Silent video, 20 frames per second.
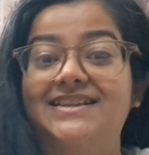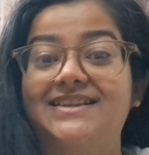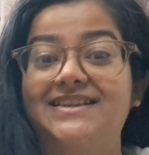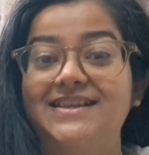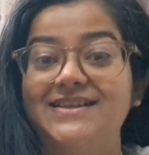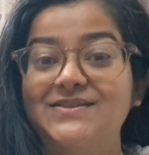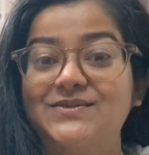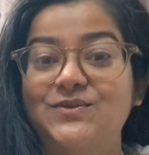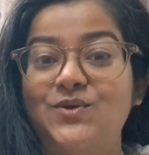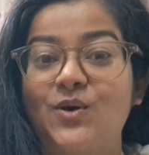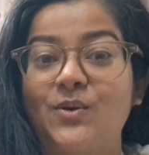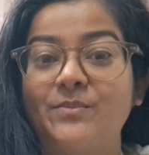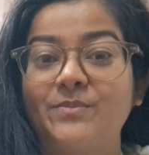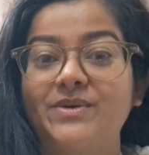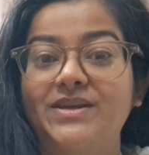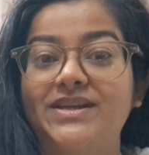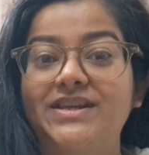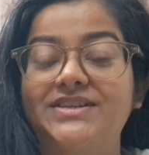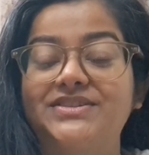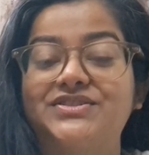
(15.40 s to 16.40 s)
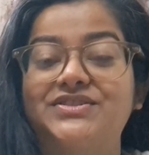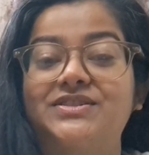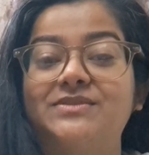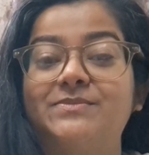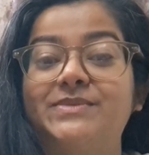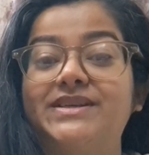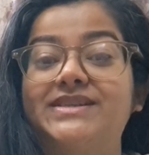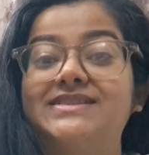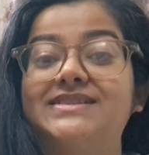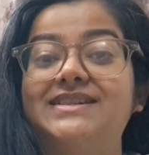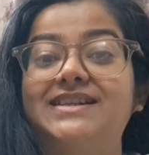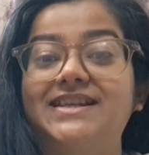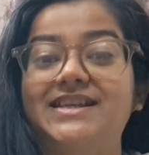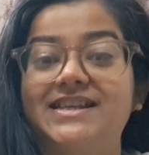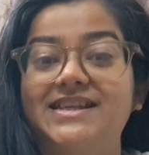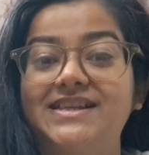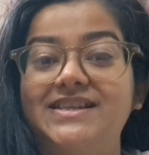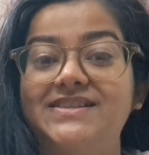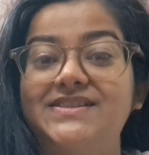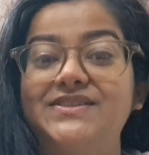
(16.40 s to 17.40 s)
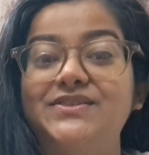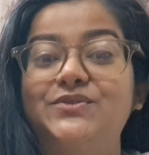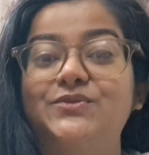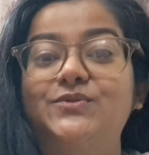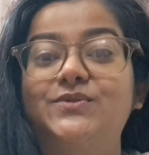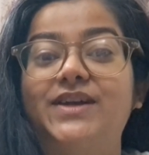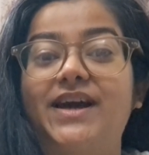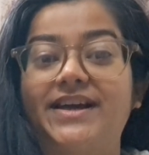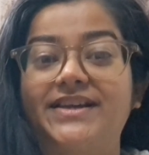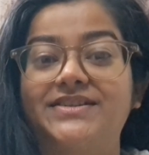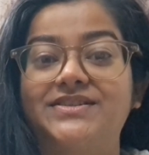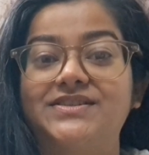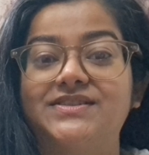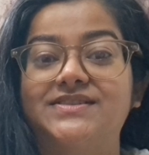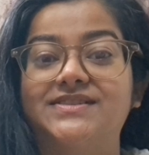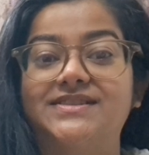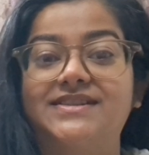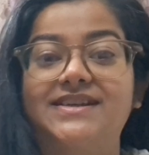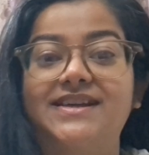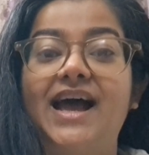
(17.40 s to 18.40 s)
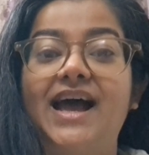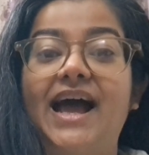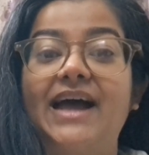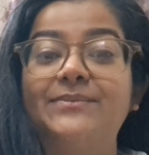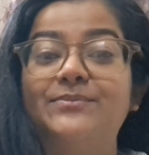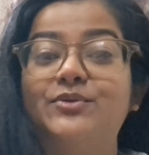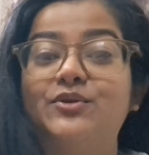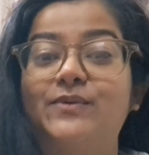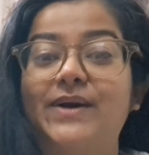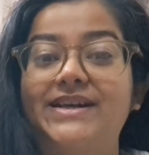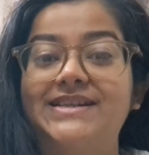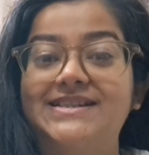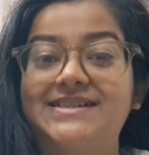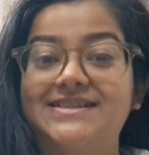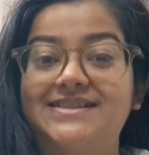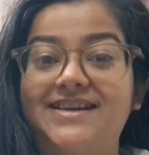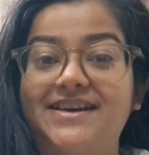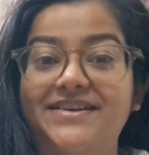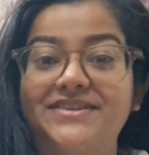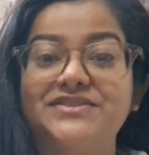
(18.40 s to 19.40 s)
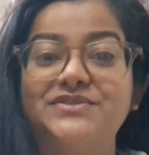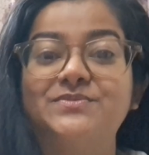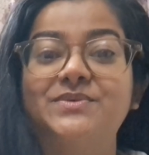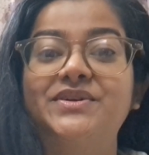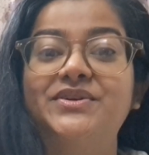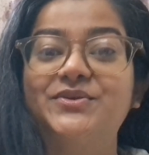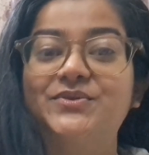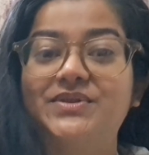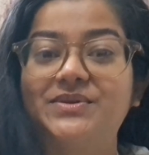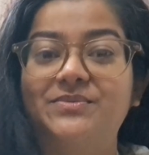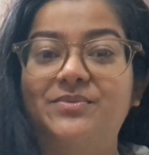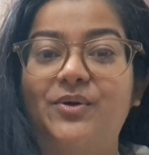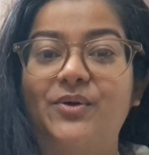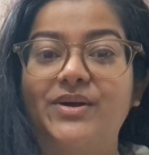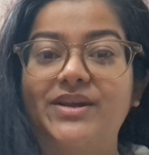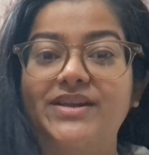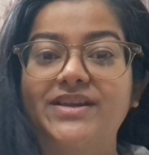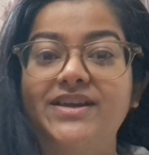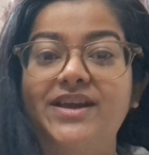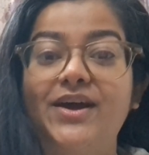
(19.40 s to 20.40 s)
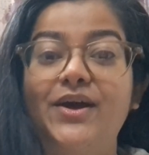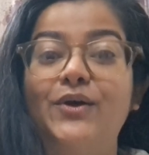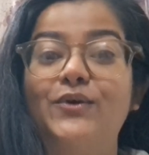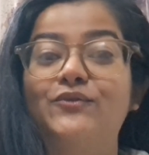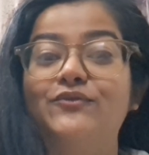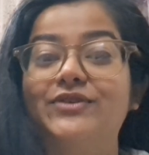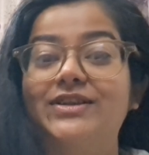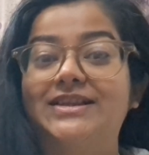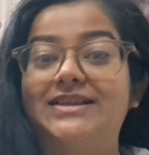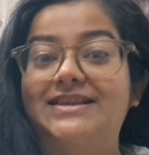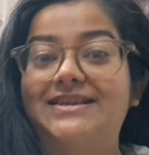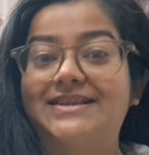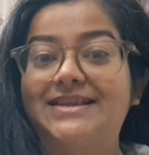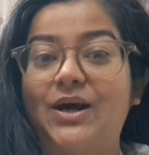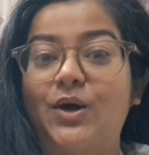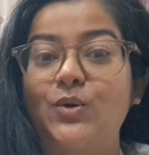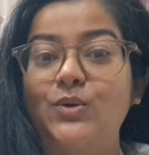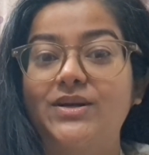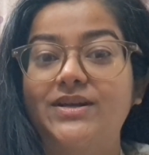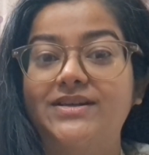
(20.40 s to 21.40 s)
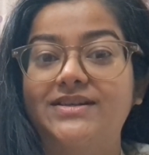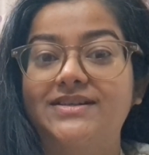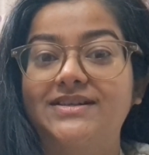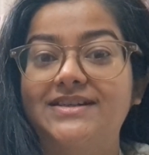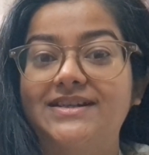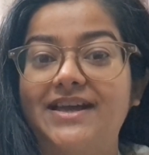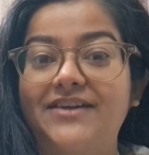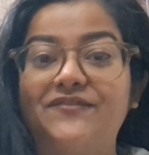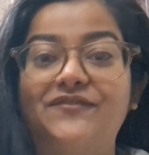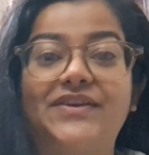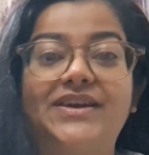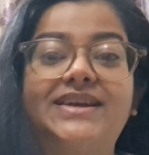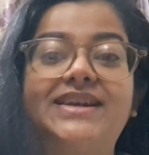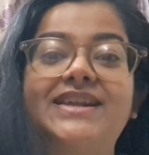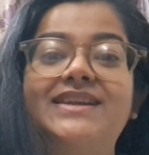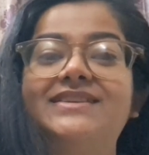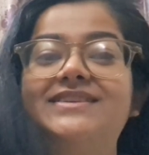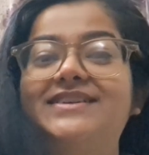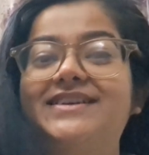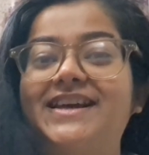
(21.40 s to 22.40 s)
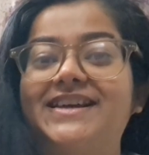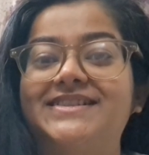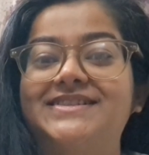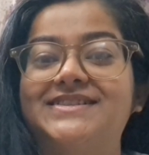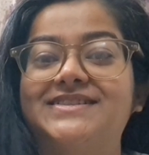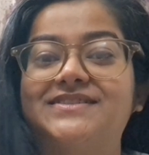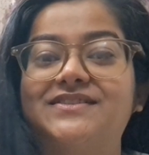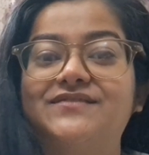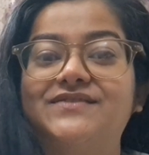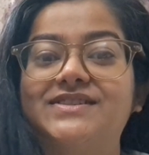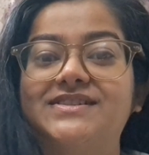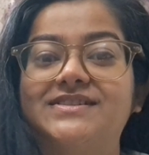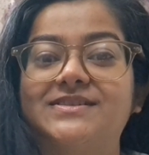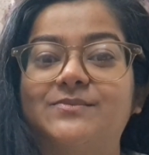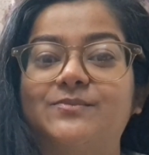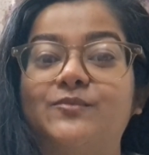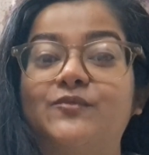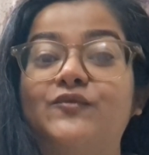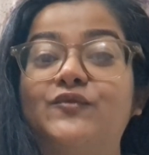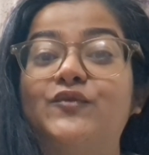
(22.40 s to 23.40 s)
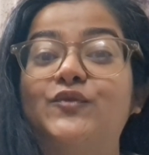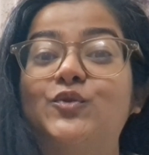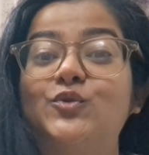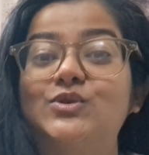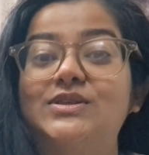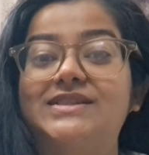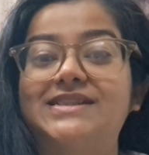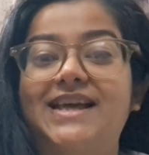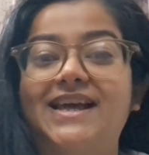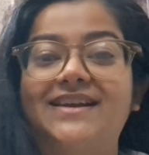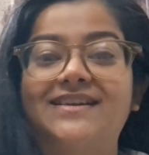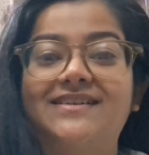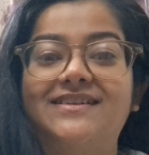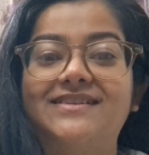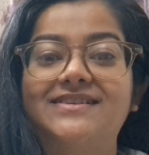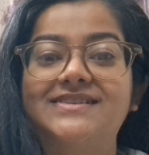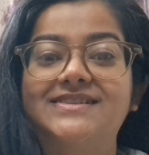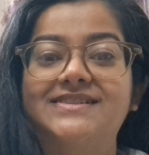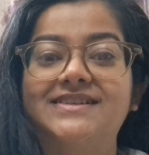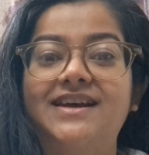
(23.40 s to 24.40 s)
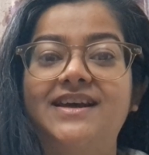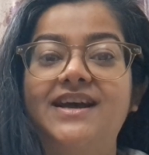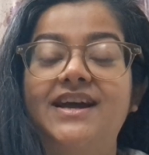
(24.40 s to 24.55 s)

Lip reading: This combination makes it easy to digest and provides nourishment to the body without affecting the digestive system. Fruits and nuts.